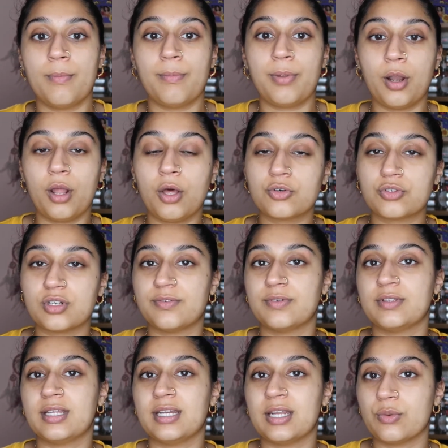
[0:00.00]
plot
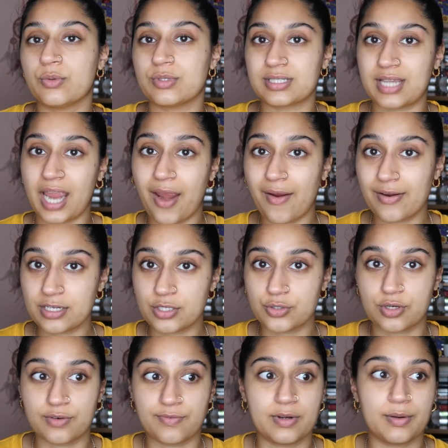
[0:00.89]
driven than it was character
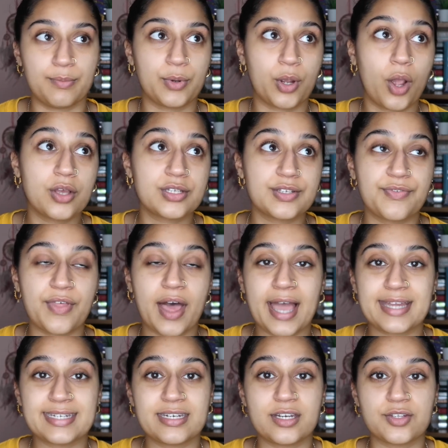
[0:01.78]
driven, and because of
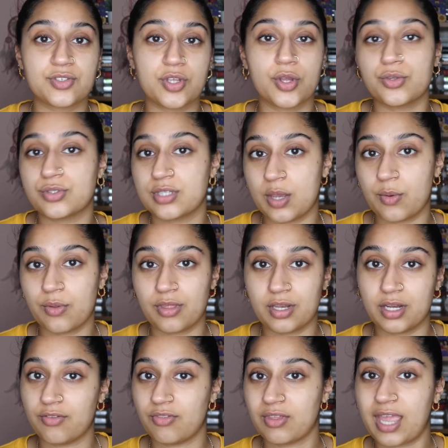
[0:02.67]
that I didn't associate with
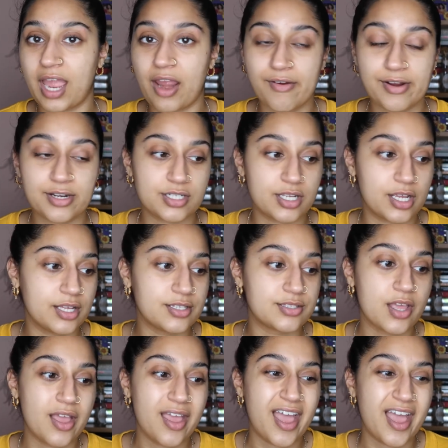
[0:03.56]
any of the
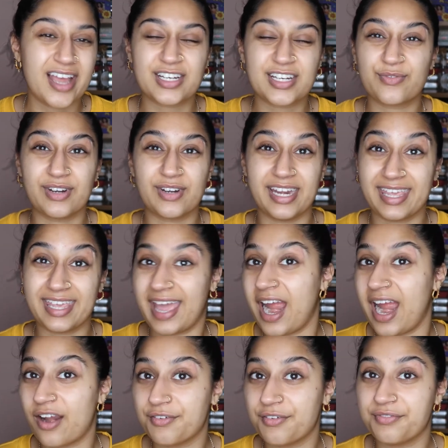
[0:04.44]
characters. I didn't really
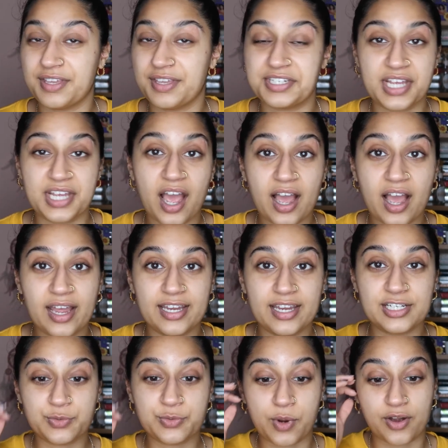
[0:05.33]
care if they
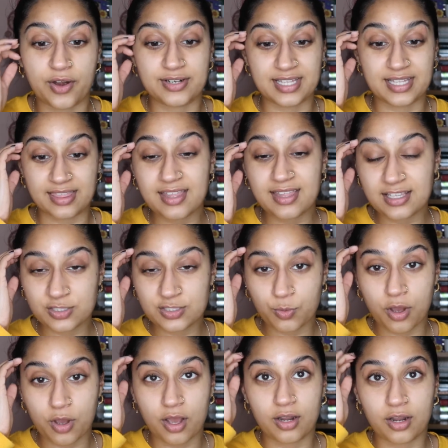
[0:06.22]
died, whereas in this
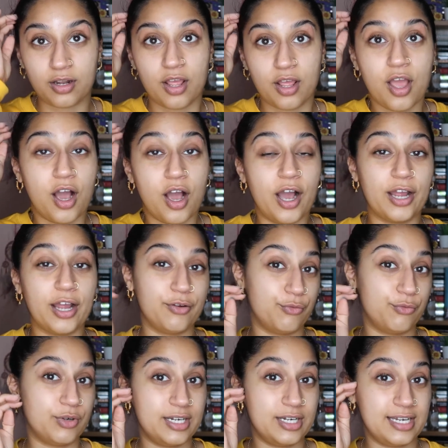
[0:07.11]
one I
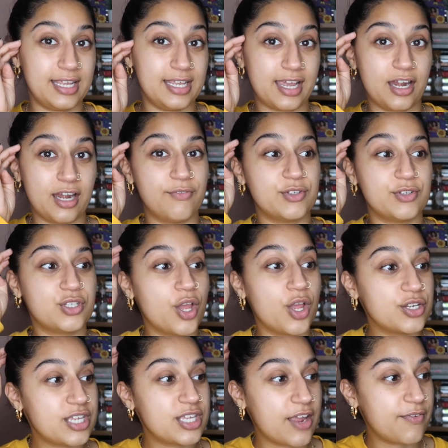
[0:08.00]
really kind of
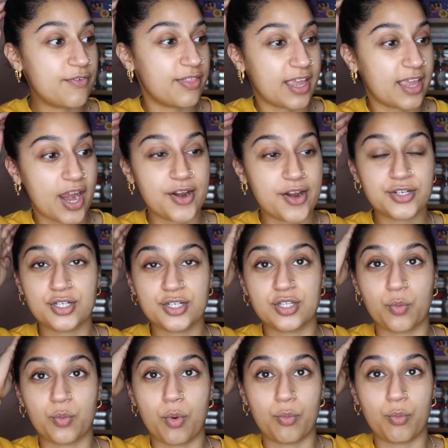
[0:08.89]
associate with the characters.
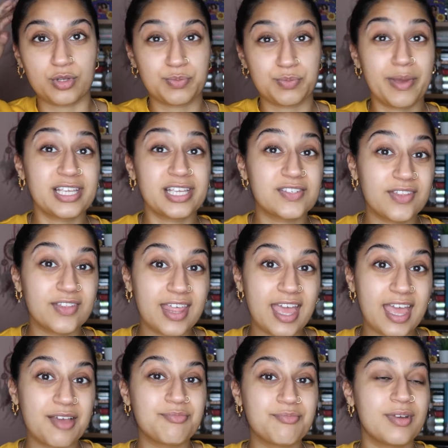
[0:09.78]
I want what's best for
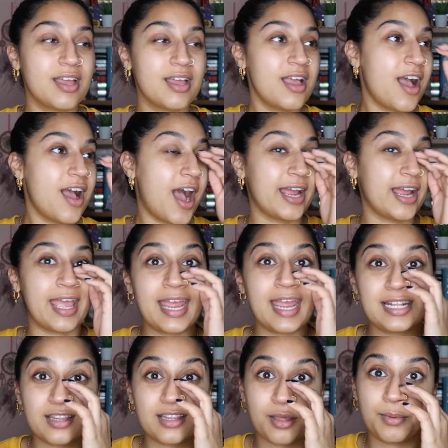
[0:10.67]
them, I
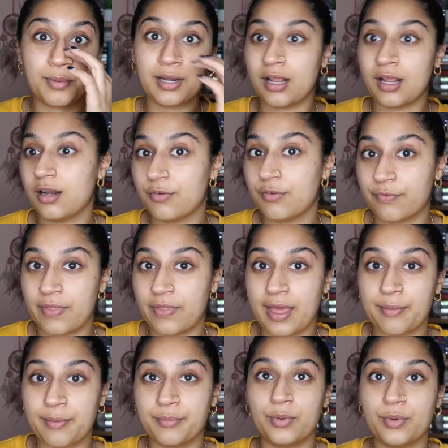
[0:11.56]
hate them and I love
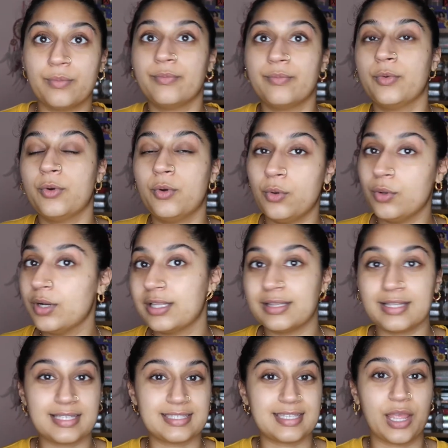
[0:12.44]
them, all
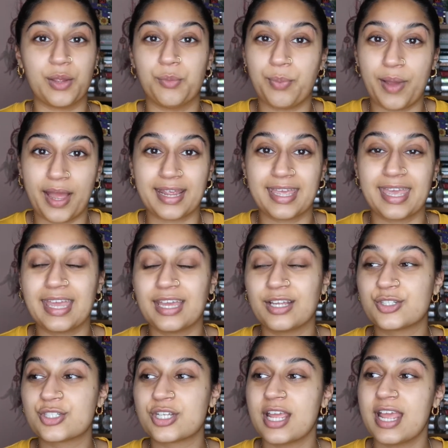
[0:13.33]
in the same
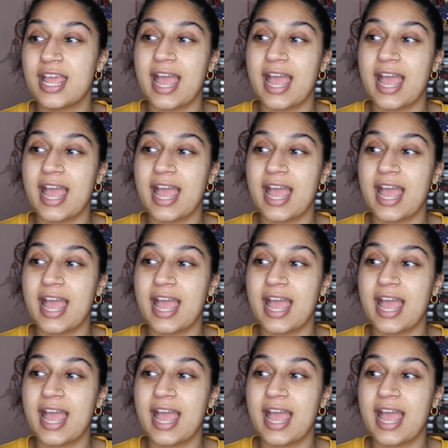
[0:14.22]
package.